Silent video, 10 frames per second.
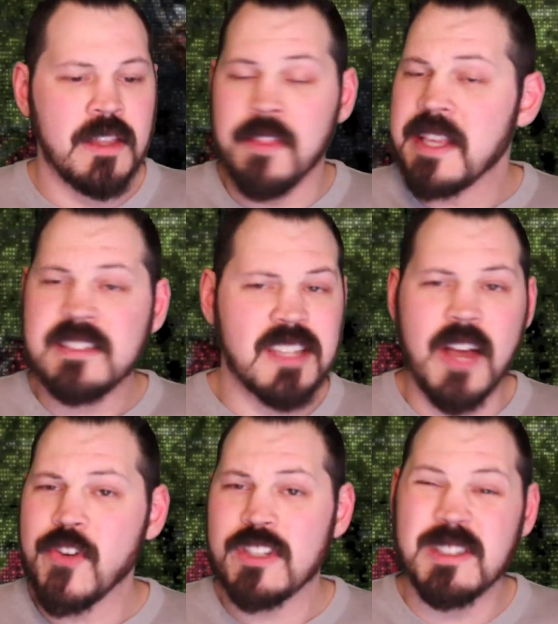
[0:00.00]
Now, they
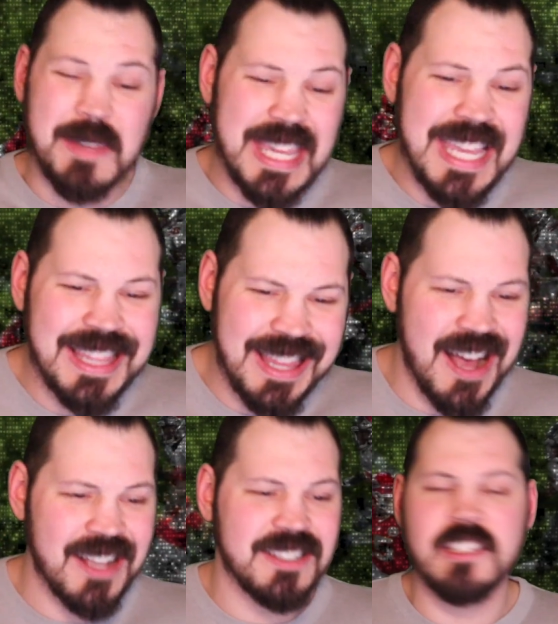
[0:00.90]
suffered some key
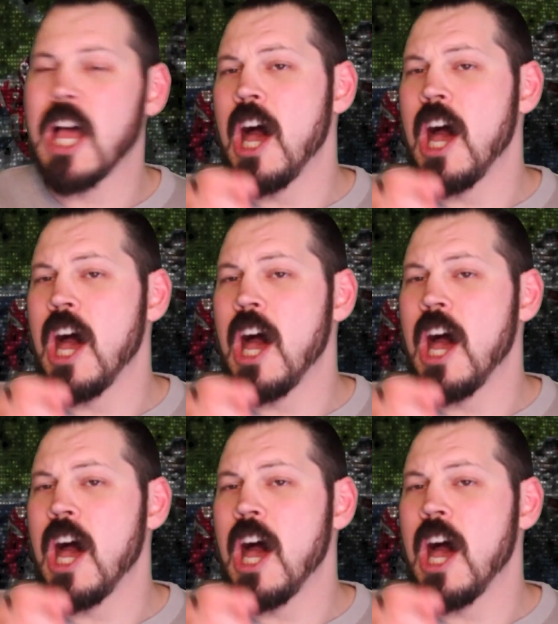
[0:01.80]
losses